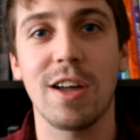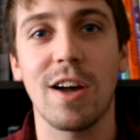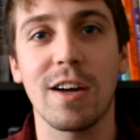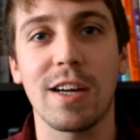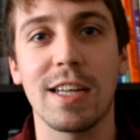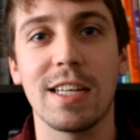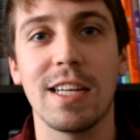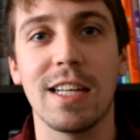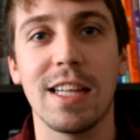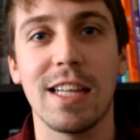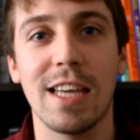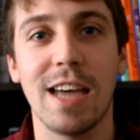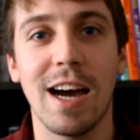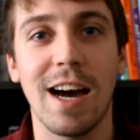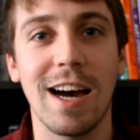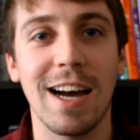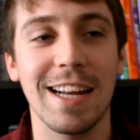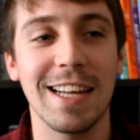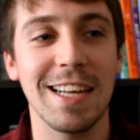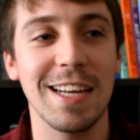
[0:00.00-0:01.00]
talking to the
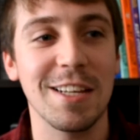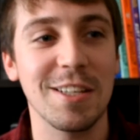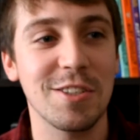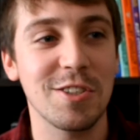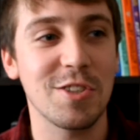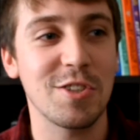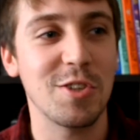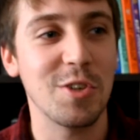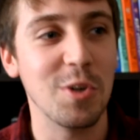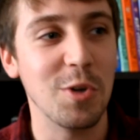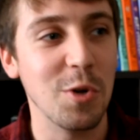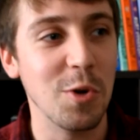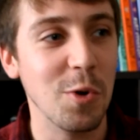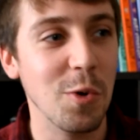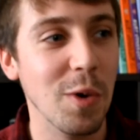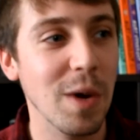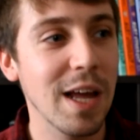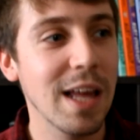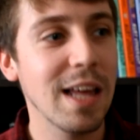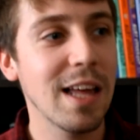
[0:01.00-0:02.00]
audience
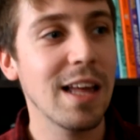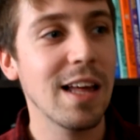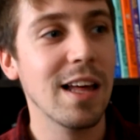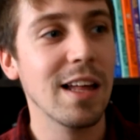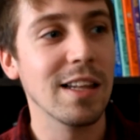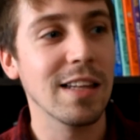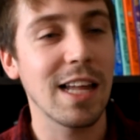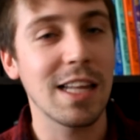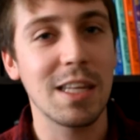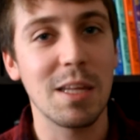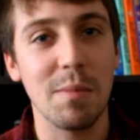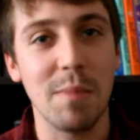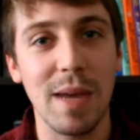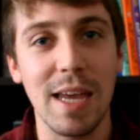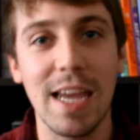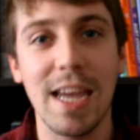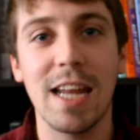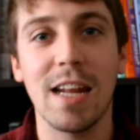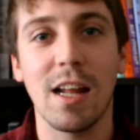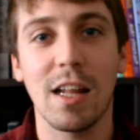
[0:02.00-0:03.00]
to let them
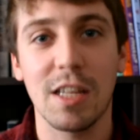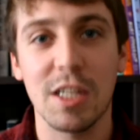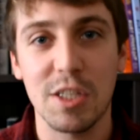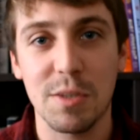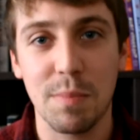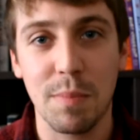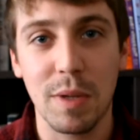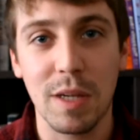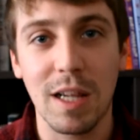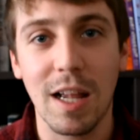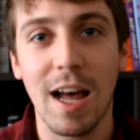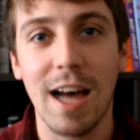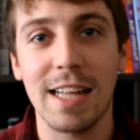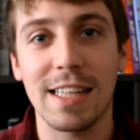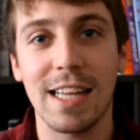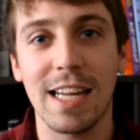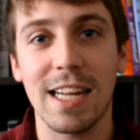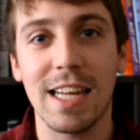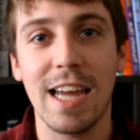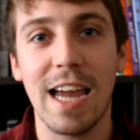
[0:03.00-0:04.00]
in on this
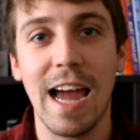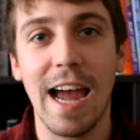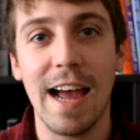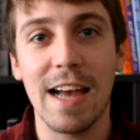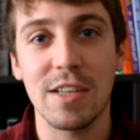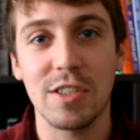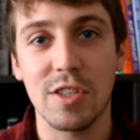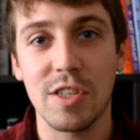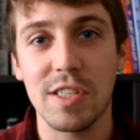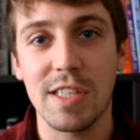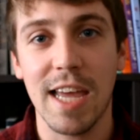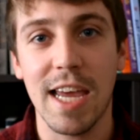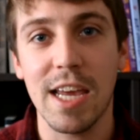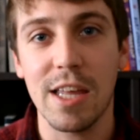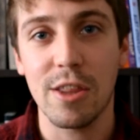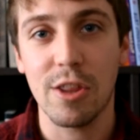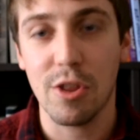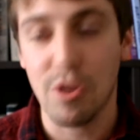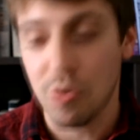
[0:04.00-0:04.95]
plot that he has to take the